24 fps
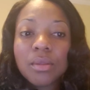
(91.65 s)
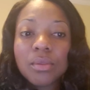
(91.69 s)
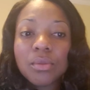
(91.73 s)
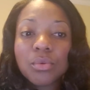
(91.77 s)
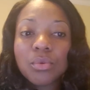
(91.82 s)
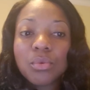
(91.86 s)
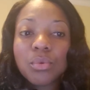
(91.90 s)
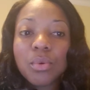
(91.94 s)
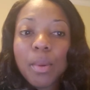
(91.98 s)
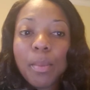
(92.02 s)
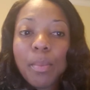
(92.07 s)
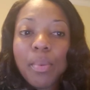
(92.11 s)

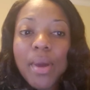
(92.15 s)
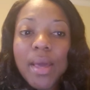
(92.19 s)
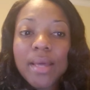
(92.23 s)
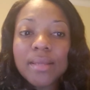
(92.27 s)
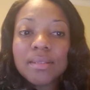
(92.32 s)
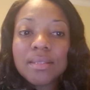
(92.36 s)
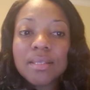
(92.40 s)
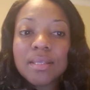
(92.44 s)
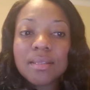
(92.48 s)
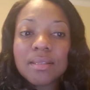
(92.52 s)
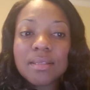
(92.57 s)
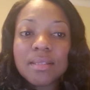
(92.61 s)
through
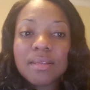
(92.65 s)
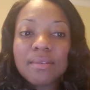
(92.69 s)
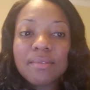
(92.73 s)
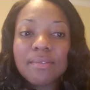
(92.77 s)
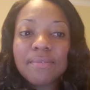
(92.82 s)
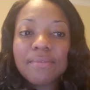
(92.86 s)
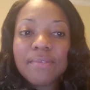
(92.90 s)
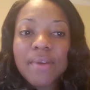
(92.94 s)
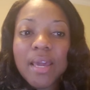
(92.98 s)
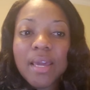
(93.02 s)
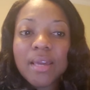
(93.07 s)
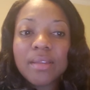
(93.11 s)
repentance and
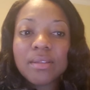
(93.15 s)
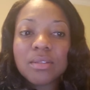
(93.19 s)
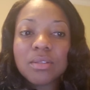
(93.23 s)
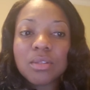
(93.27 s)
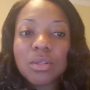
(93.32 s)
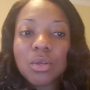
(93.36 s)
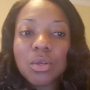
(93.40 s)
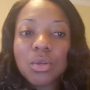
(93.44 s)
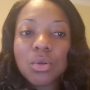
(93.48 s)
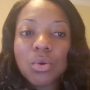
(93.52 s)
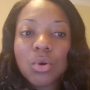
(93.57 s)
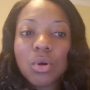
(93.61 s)
faith
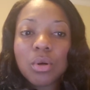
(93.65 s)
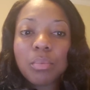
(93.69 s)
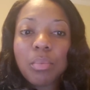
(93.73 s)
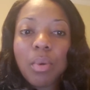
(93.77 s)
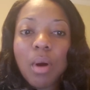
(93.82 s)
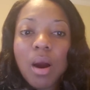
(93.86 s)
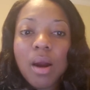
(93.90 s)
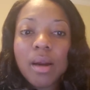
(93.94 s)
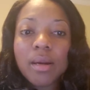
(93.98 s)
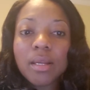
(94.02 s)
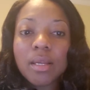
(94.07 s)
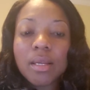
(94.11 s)
secured
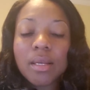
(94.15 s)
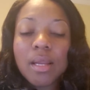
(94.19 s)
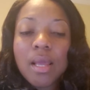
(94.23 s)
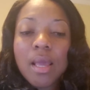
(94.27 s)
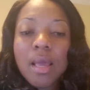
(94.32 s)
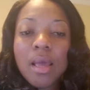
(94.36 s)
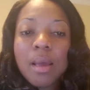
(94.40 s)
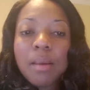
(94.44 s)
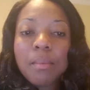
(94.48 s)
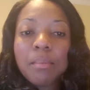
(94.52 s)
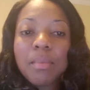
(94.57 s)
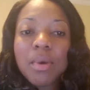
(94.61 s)
pardon,
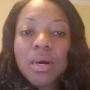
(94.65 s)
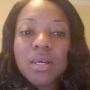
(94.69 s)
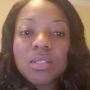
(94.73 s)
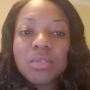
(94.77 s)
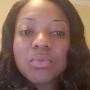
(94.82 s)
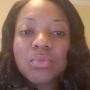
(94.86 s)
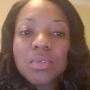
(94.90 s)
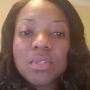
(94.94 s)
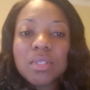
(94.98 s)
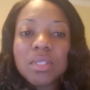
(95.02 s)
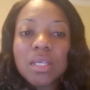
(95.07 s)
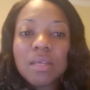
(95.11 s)

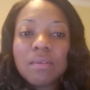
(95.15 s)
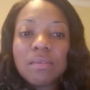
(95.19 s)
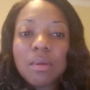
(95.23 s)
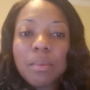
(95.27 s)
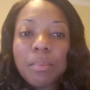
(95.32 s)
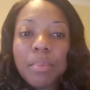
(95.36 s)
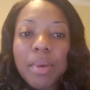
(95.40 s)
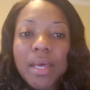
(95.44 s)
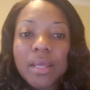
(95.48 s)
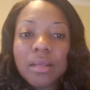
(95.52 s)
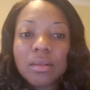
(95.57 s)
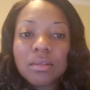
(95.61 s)
must receive the
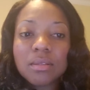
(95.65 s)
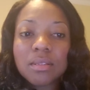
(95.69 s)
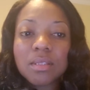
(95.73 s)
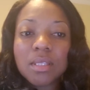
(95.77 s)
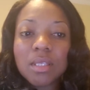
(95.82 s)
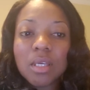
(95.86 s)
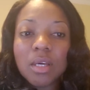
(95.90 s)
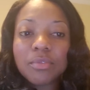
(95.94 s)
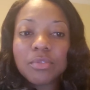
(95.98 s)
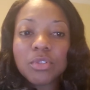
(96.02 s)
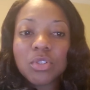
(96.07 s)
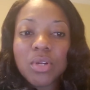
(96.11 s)

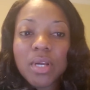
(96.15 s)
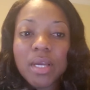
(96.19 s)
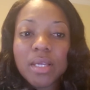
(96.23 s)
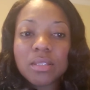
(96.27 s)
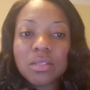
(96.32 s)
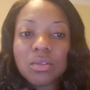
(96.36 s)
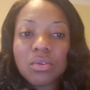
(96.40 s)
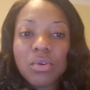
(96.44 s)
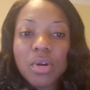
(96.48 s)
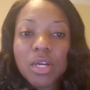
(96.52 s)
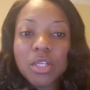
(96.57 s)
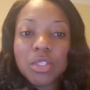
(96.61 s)
penalty of
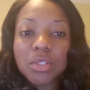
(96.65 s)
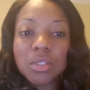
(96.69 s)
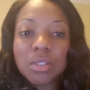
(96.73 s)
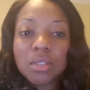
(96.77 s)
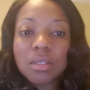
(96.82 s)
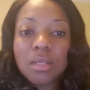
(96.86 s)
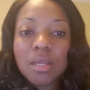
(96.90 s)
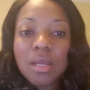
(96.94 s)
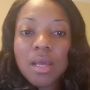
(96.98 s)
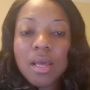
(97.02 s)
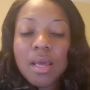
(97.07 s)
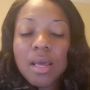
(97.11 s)

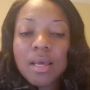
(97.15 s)
transgression.